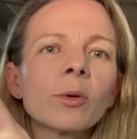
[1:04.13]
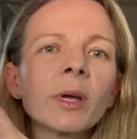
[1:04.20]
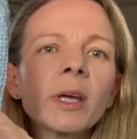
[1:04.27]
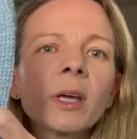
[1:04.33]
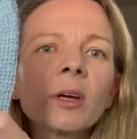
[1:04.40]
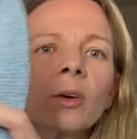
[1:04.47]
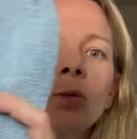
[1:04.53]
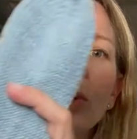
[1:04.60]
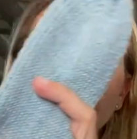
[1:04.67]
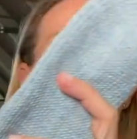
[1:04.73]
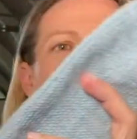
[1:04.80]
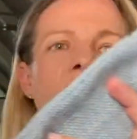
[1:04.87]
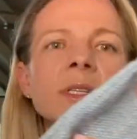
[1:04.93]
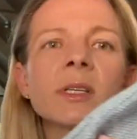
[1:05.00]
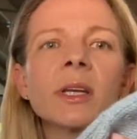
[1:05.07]
heel, where you
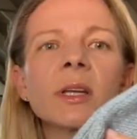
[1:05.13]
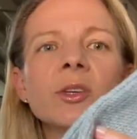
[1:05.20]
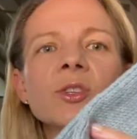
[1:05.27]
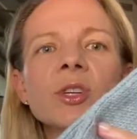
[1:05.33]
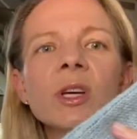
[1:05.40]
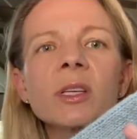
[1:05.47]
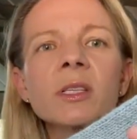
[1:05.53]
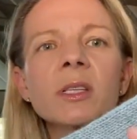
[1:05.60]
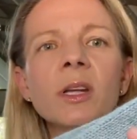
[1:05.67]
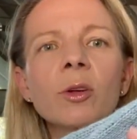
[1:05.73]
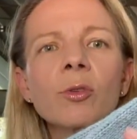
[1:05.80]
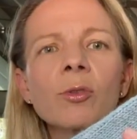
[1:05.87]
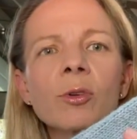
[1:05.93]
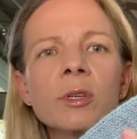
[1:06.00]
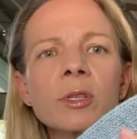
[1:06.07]
just knit
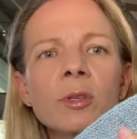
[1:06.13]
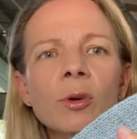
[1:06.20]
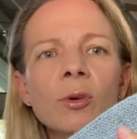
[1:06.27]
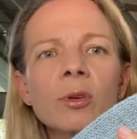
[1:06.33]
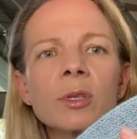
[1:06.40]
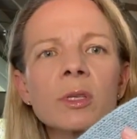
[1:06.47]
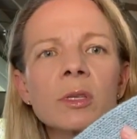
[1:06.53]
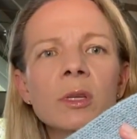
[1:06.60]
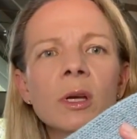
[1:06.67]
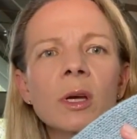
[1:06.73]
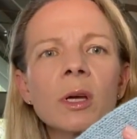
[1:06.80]
across those